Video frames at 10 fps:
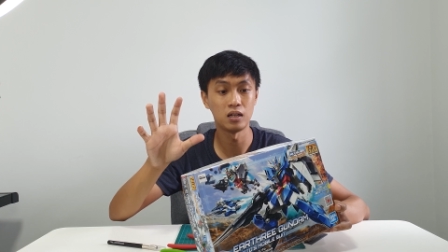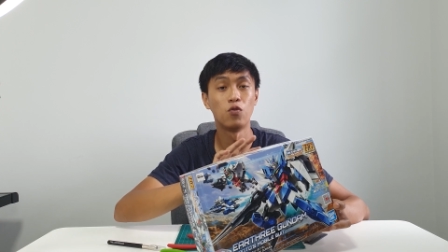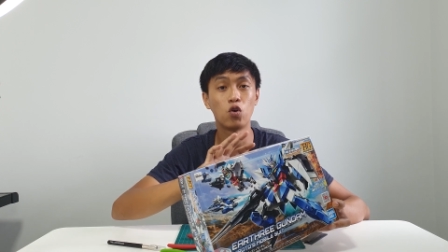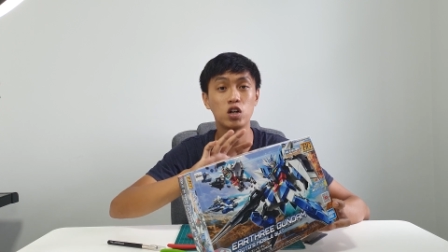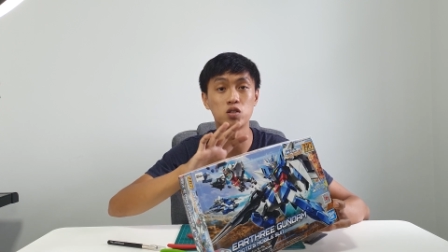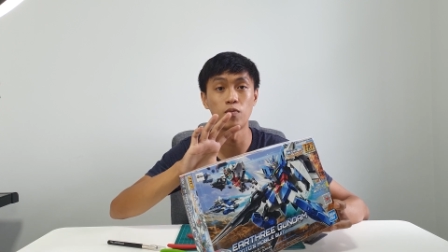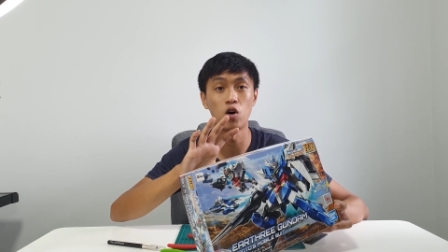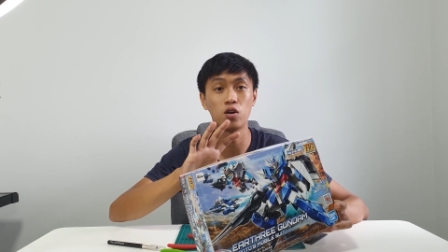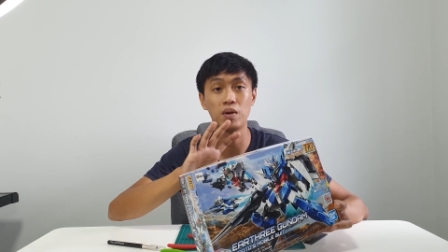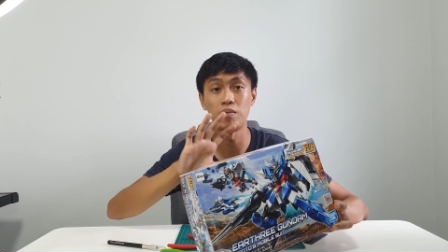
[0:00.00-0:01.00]
focus
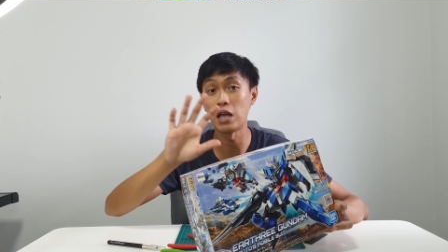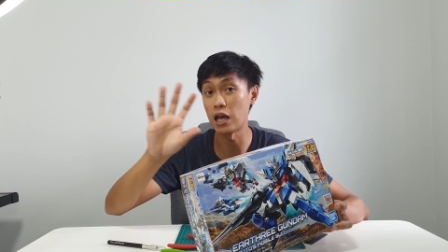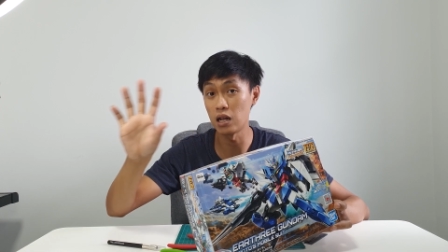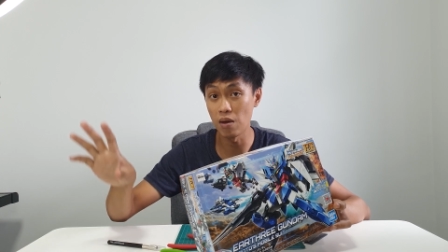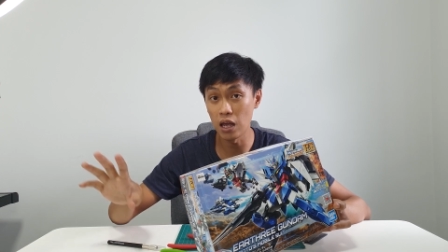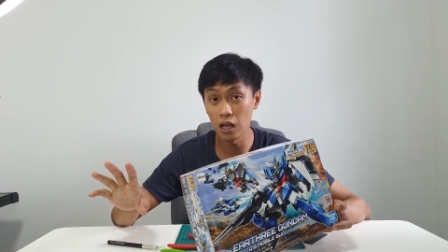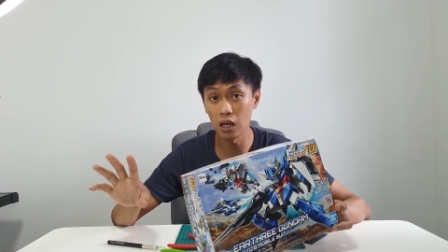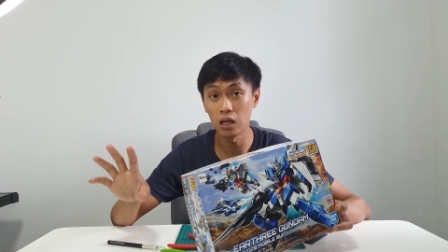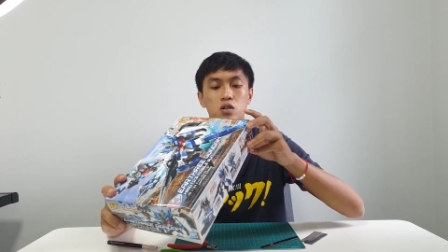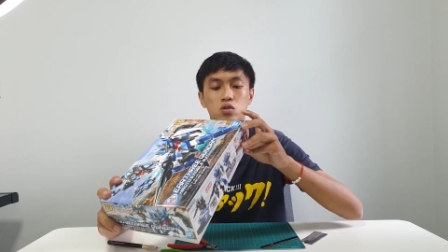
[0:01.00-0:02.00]
more on maybe anime.